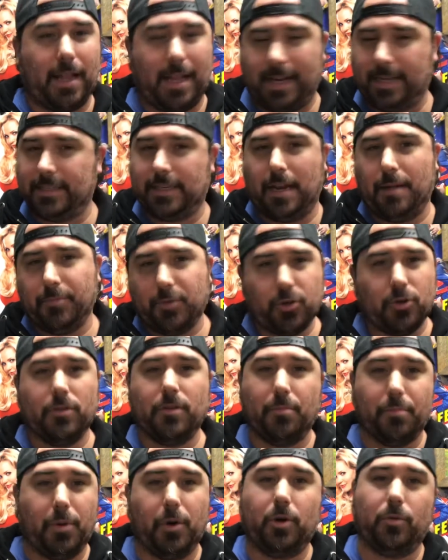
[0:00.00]
Like I said, I'm sure
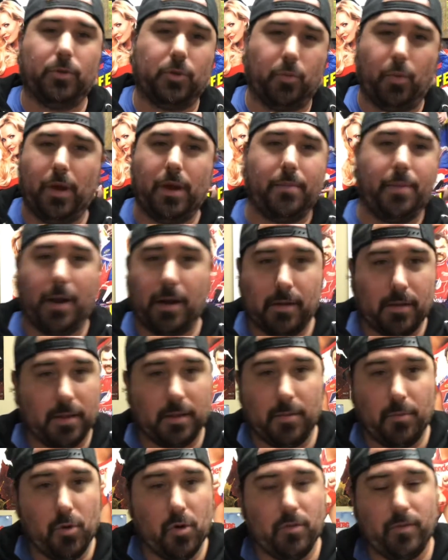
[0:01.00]
the book was way better than
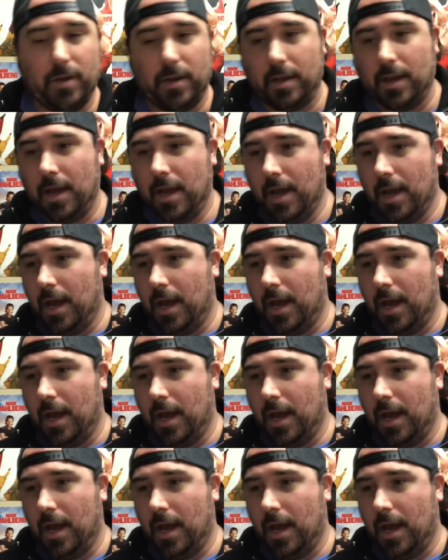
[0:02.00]
the movie,